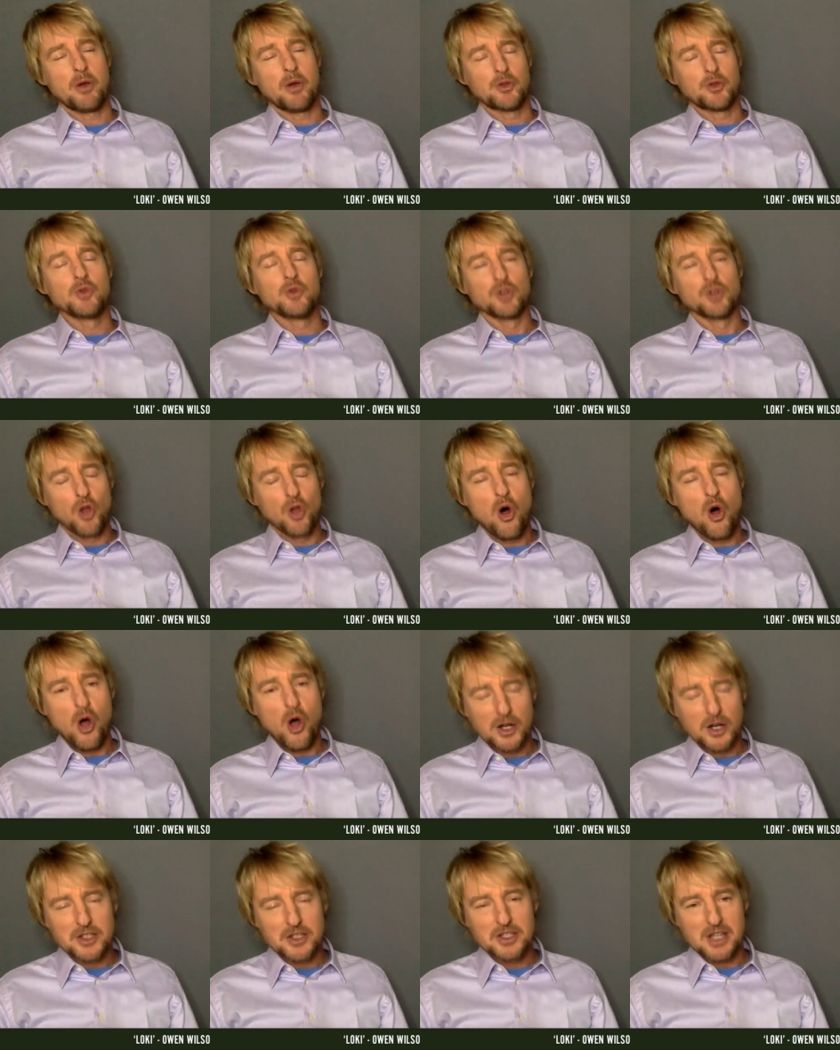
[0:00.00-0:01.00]
about those
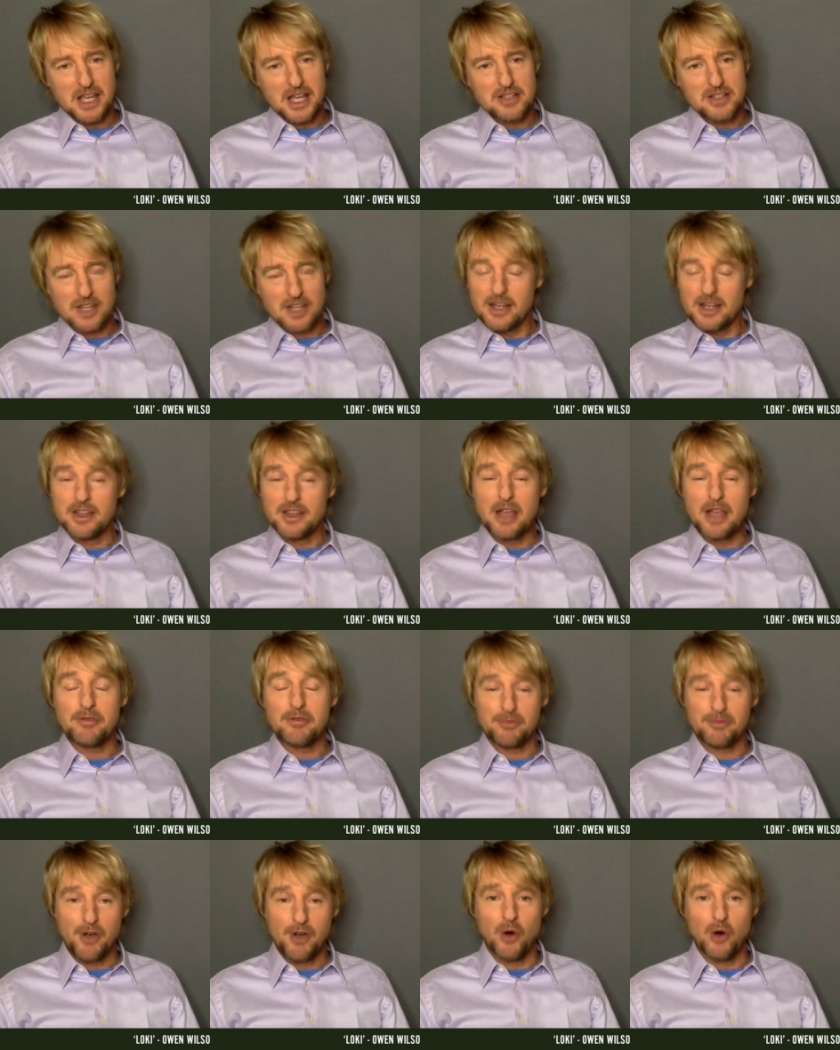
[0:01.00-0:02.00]
long scenes and they
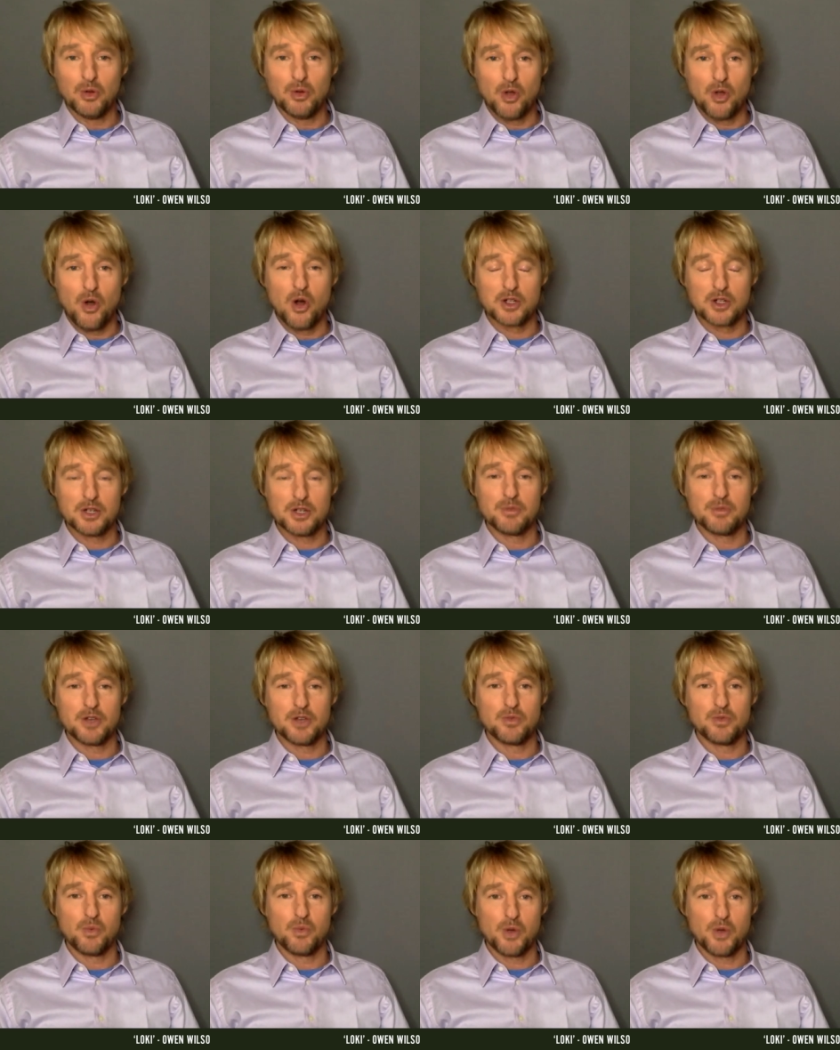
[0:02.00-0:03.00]
felt long
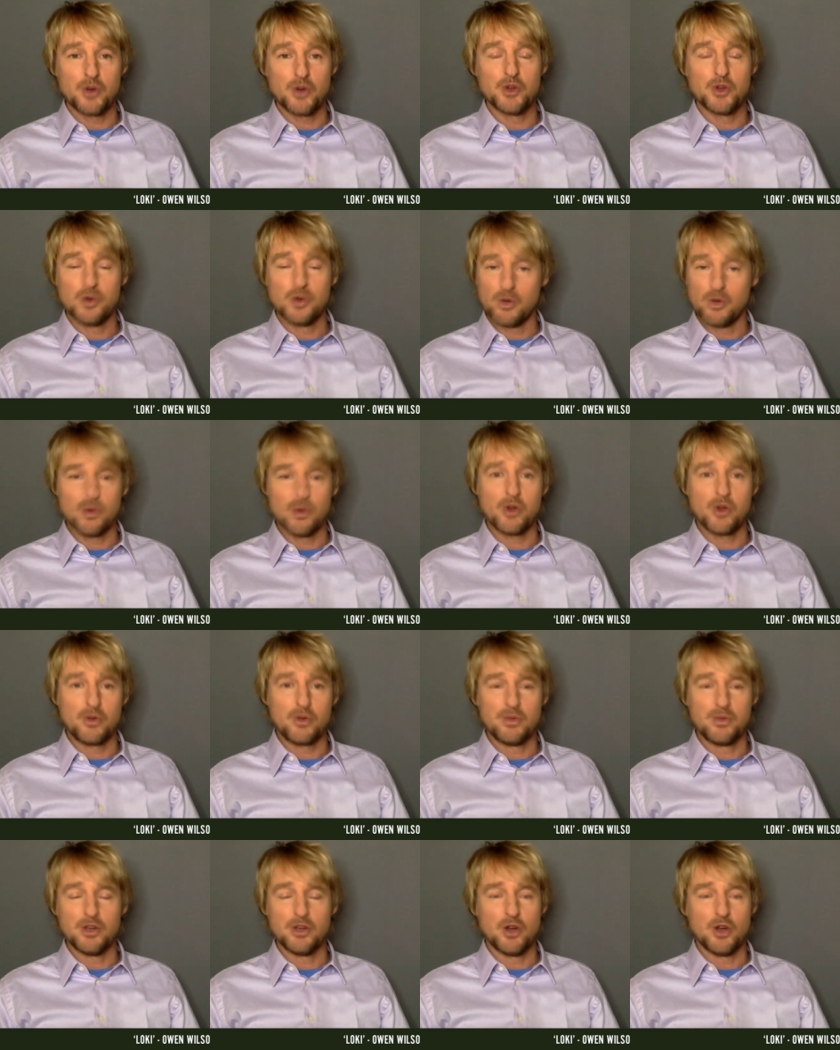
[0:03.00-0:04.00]
sometimes when we were doing we
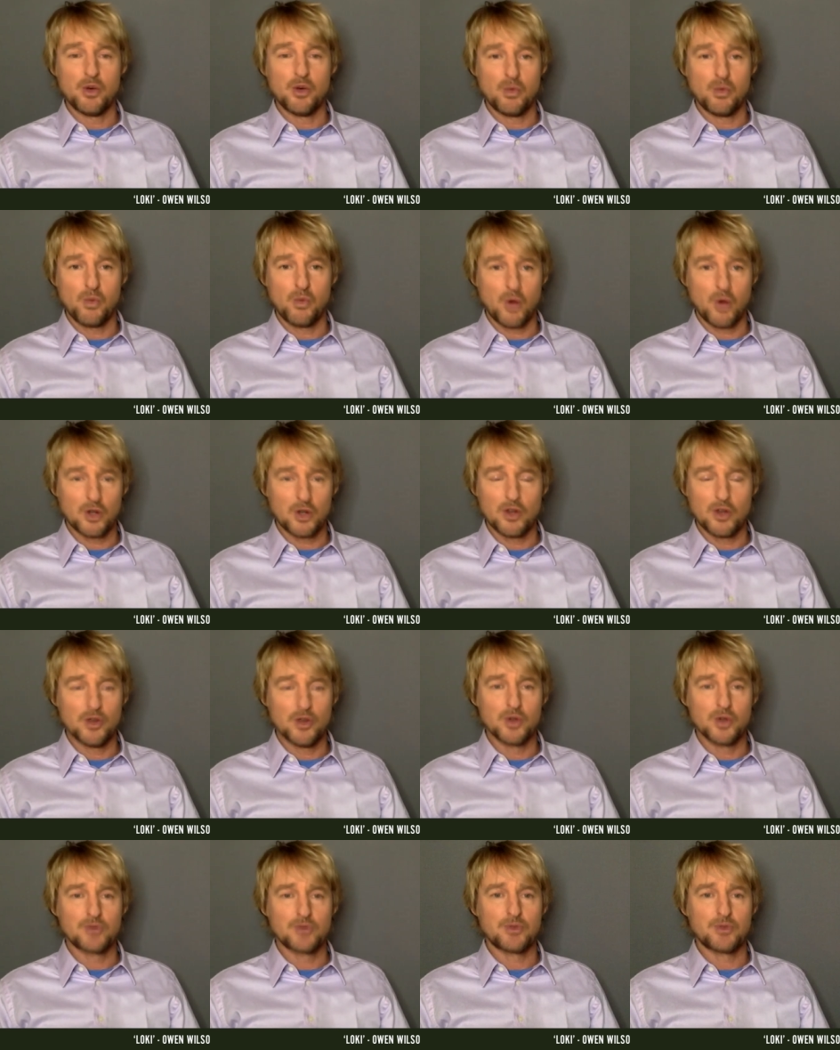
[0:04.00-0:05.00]
were you know worked on
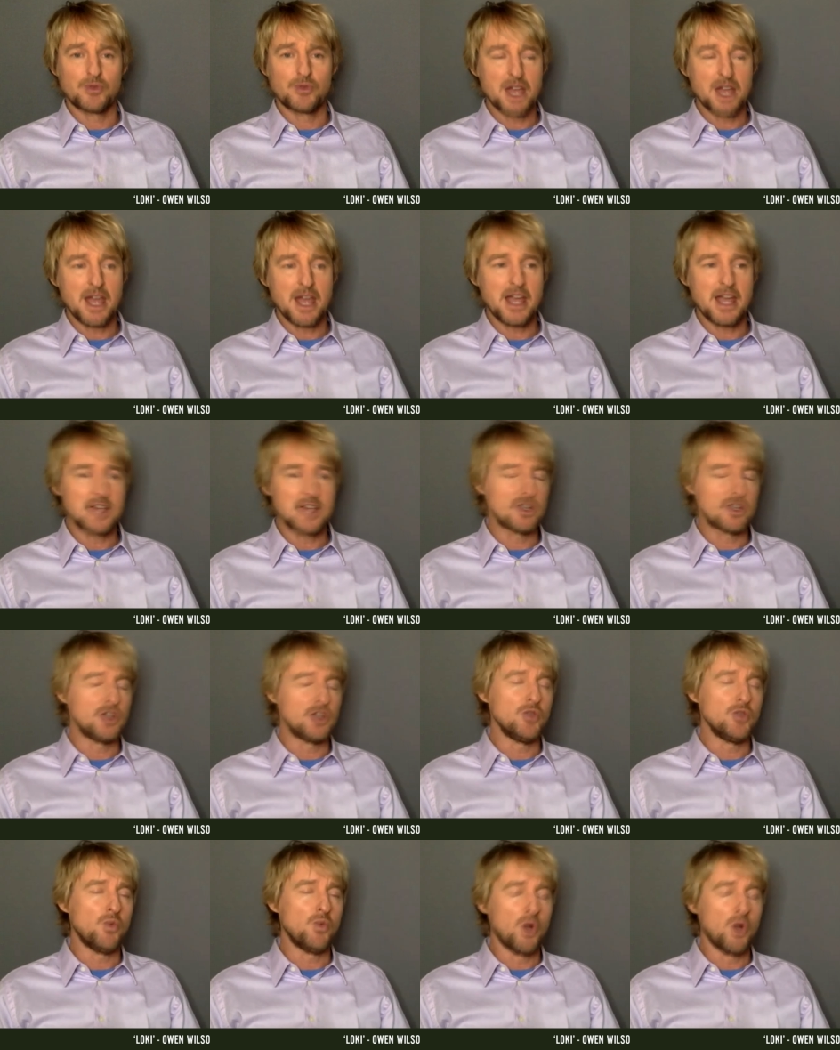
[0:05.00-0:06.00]
those for days and
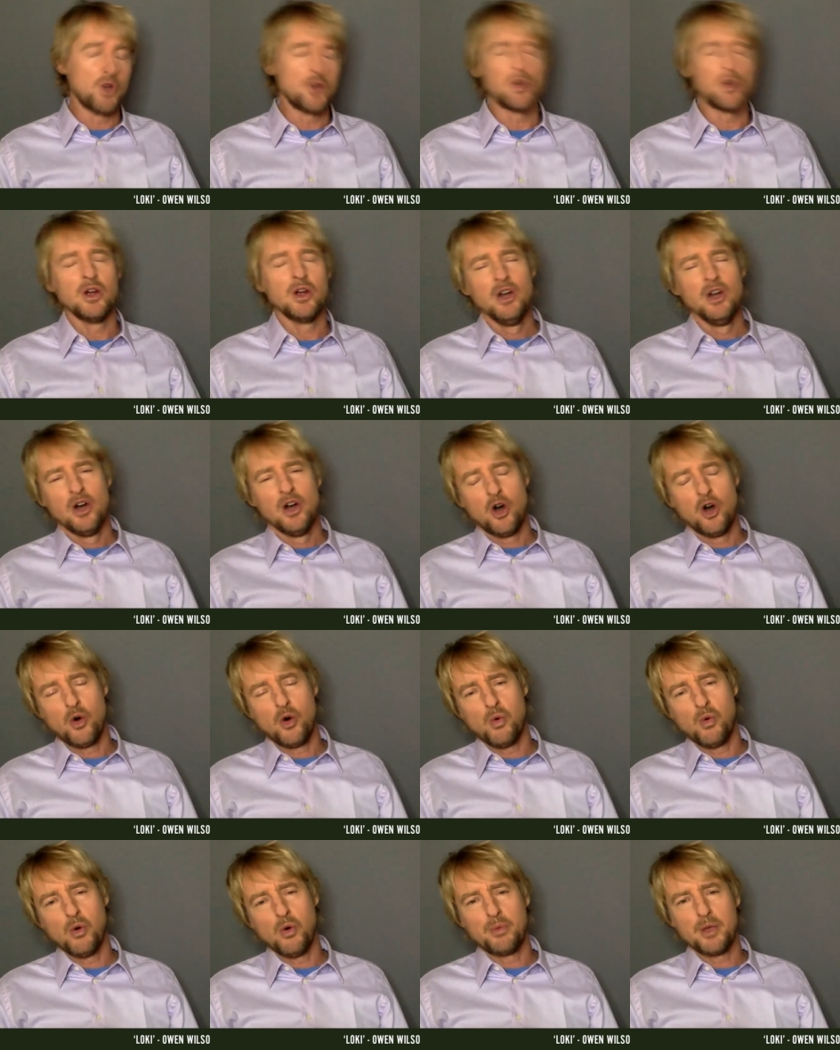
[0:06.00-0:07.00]
you wonder
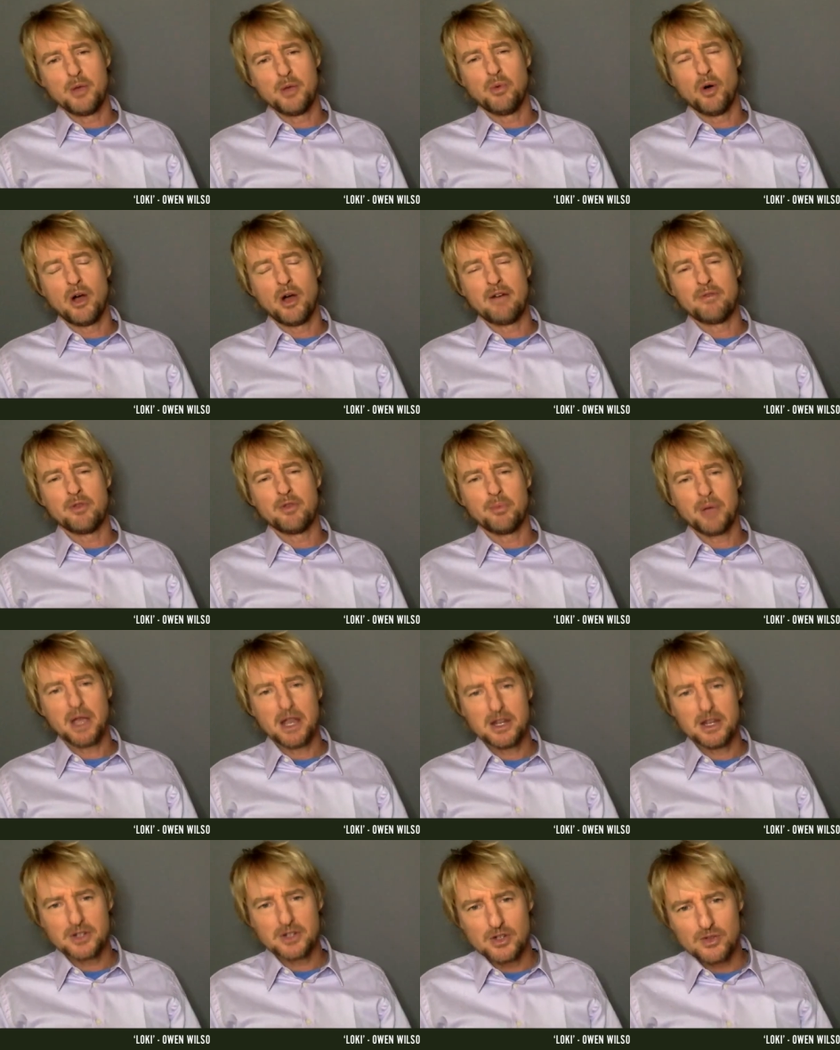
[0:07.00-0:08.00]
oh will people have the
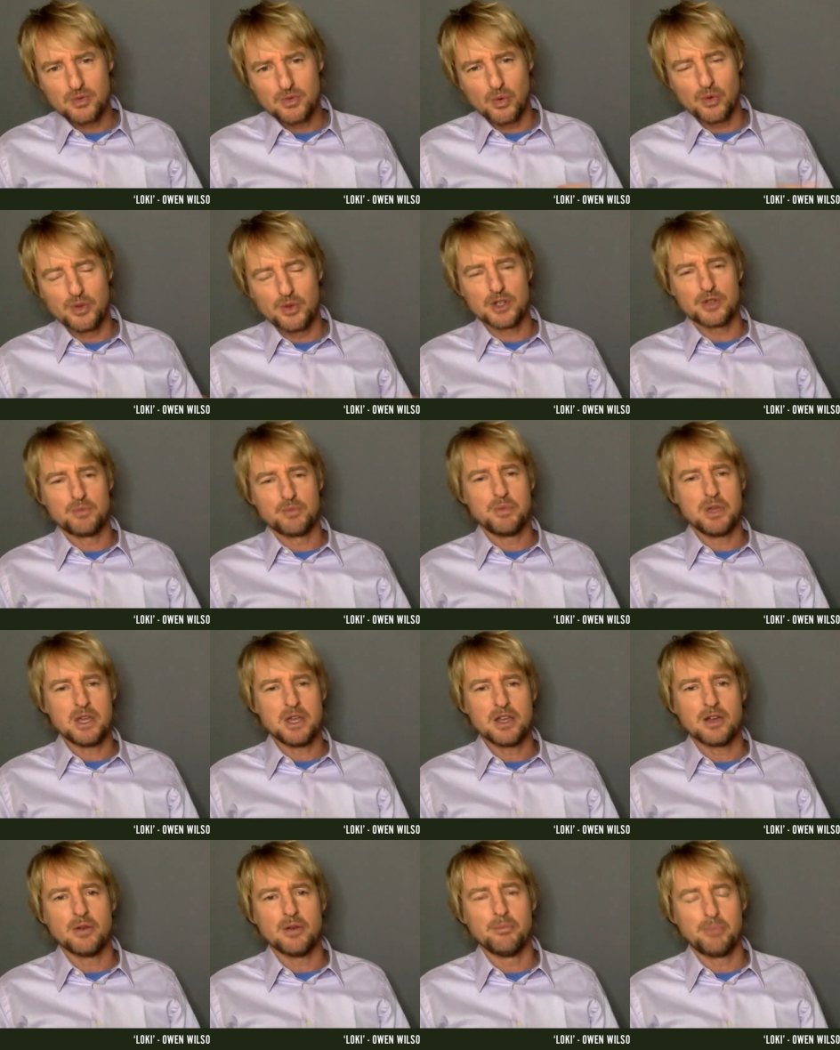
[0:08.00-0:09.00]
patience will this
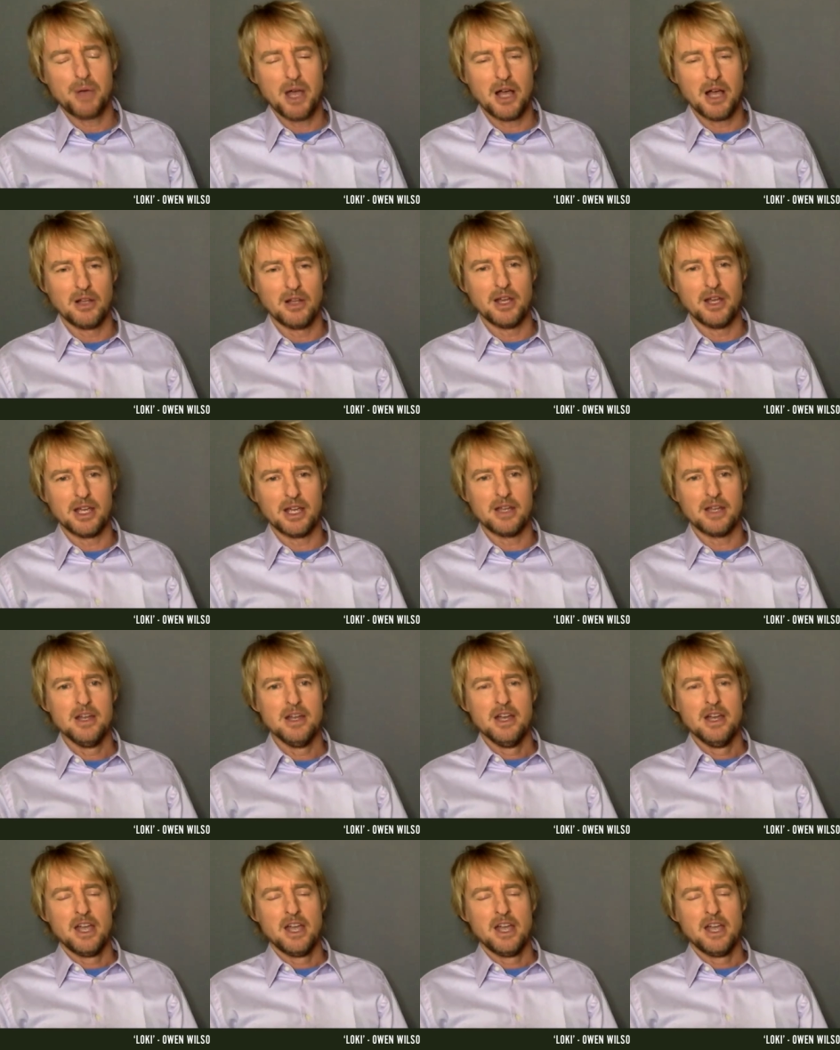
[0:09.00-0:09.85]
be compelling